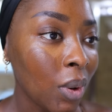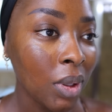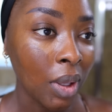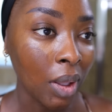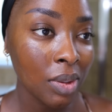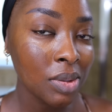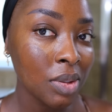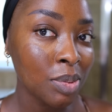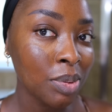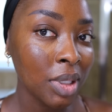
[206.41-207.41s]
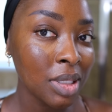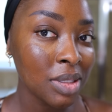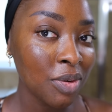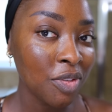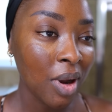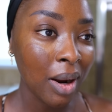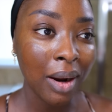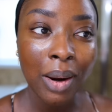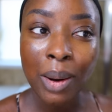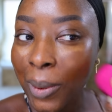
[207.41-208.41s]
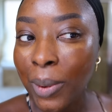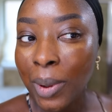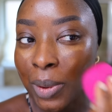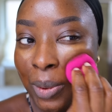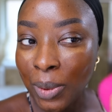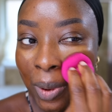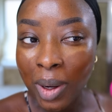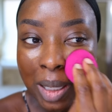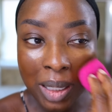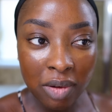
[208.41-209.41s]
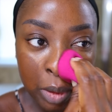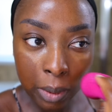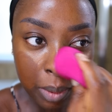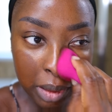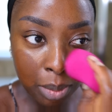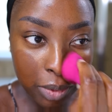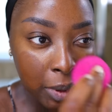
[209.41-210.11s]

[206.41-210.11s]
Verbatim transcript: Oh yeah, this looks pretty so far. Oh, you know I love a cream